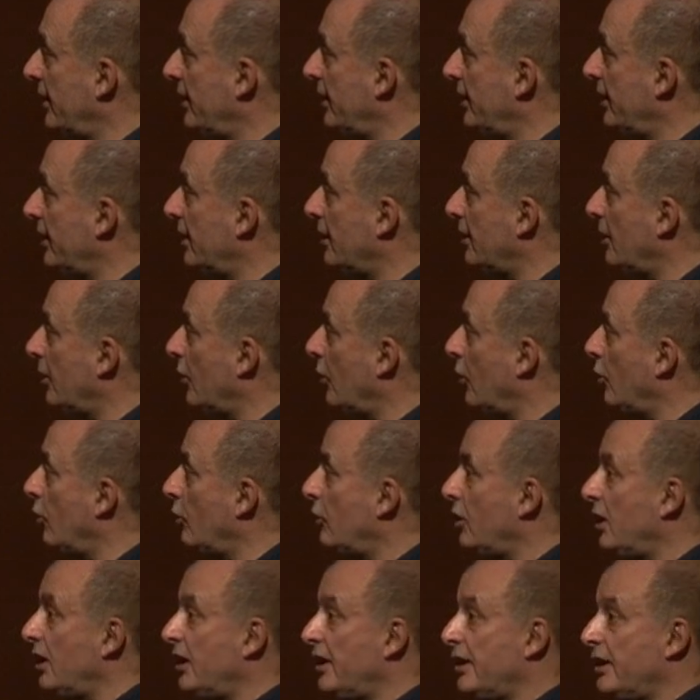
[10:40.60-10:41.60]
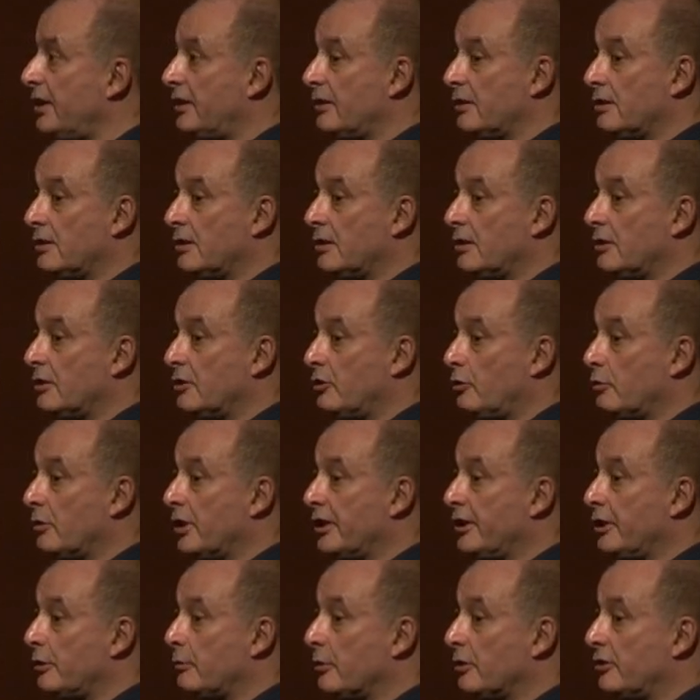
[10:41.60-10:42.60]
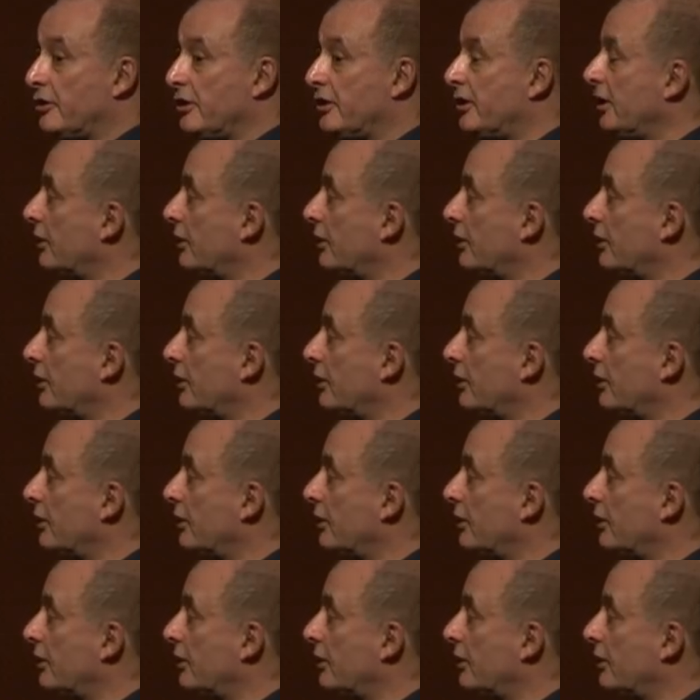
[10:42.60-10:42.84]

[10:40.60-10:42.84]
here all lead to anhidrotic